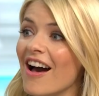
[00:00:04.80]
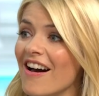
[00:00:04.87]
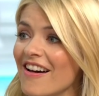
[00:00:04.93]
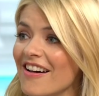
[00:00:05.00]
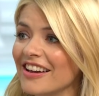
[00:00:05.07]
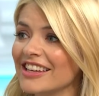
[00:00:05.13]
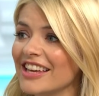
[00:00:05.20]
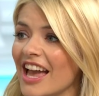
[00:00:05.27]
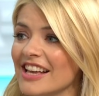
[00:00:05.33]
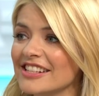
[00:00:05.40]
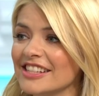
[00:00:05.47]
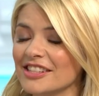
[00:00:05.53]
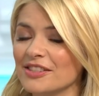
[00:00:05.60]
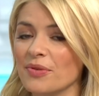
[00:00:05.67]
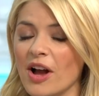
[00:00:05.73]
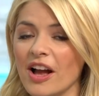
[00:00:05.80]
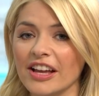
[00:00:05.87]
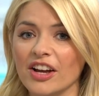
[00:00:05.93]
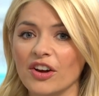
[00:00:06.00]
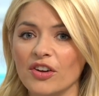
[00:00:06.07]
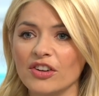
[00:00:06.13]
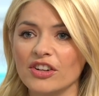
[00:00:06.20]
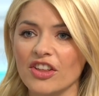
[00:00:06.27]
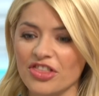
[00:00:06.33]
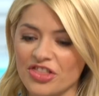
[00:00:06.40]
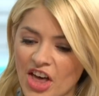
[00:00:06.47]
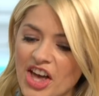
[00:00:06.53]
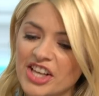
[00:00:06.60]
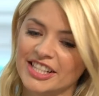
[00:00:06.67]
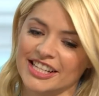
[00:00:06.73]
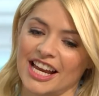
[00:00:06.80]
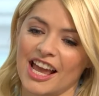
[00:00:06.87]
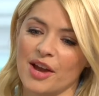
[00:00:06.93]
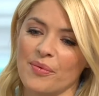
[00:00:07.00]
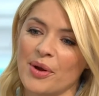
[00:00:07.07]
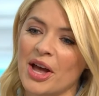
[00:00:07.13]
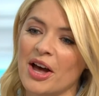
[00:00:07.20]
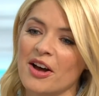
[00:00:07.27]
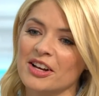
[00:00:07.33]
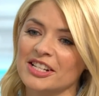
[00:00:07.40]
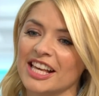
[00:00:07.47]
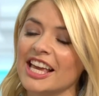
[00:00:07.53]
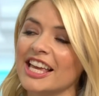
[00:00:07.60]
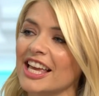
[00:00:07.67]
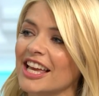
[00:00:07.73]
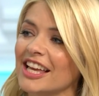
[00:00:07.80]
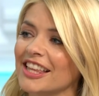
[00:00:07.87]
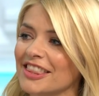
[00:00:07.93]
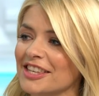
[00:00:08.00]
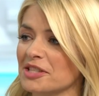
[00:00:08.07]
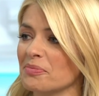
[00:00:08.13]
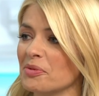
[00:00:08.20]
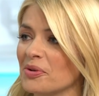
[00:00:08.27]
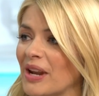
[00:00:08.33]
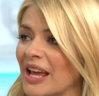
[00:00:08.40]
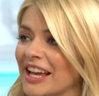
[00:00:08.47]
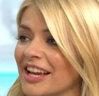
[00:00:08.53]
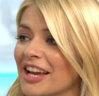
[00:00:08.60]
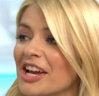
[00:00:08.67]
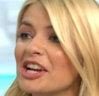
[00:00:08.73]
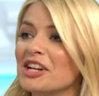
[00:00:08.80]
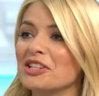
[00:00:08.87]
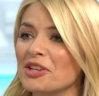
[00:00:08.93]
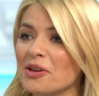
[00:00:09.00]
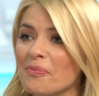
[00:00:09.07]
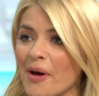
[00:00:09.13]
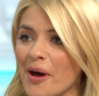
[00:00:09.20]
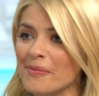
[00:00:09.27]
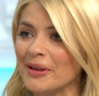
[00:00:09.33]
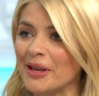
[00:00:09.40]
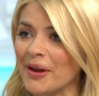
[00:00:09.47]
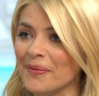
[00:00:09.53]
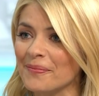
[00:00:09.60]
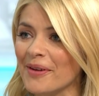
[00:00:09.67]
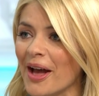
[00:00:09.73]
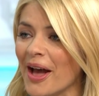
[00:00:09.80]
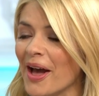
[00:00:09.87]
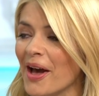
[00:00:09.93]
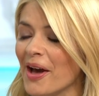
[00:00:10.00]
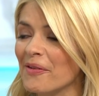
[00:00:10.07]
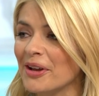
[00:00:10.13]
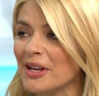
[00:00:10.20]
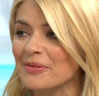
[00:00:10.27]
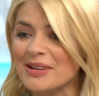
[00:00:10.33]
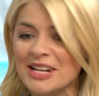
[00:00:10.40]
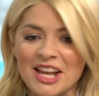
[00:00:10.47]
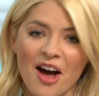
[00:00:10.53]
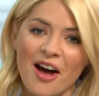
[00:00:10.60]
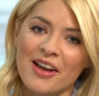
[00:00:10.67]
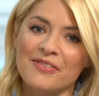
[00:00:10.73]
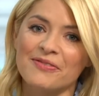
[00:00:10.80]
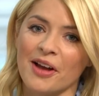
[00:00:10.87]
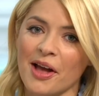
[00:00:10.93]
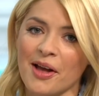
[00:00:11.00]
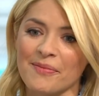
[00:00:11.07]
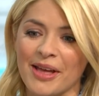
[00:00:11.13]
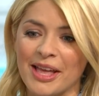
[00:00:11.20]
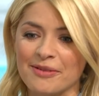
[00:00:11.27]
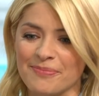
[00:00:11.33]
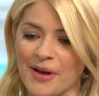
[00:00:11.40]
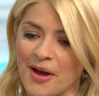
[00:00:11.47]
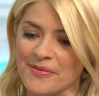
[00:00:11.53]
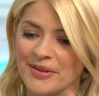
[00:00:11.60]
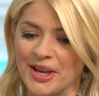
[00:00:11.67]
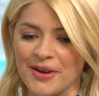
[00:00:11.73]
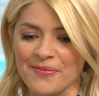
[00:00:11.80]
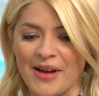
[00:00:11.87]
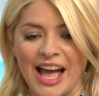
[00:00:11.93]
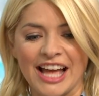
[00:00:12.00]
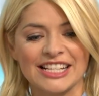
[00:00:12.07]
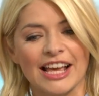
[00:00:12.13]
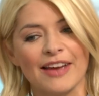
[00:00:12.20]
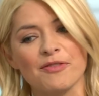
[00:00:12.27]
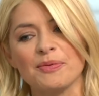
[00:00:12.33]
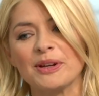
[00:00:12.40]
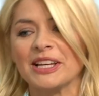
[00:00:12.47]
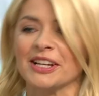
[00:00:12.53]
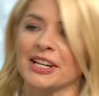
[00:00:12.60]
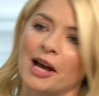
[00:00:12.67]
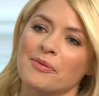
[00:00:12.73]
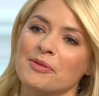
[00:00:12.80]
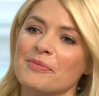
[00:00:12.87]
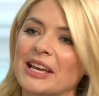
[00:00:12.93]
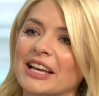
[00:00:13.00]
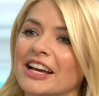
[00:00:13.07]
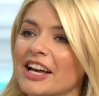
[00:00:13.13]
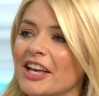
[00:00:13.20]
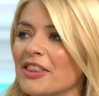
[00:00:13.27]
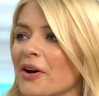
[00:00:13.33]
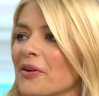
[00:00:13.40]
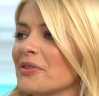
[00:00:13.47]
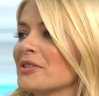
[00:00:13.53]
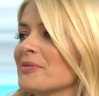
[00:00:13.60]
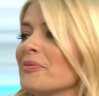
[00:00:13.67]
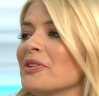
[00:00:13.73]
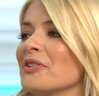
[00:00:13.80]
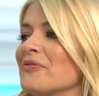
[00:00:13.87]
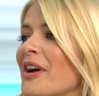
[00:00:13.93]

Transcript: are, yes, that's right. On Thursday, we are taking This Morning to Birmingham. Uh, we're going to be live um, in Birmingham, and everybody can come and meet the whole This Morning